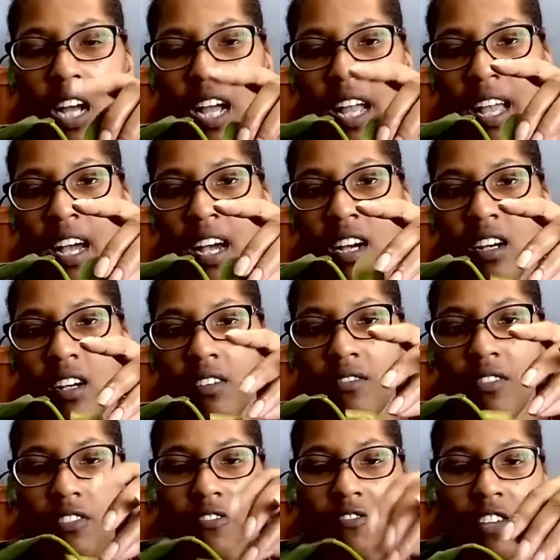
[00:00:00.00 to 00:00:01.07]
I
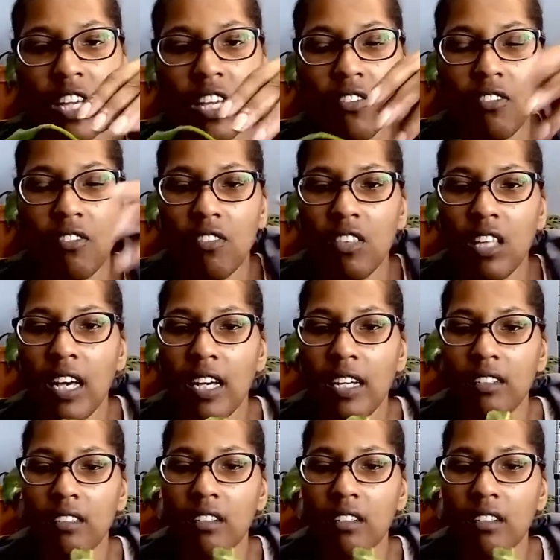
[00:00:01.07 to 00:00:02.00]
have faith that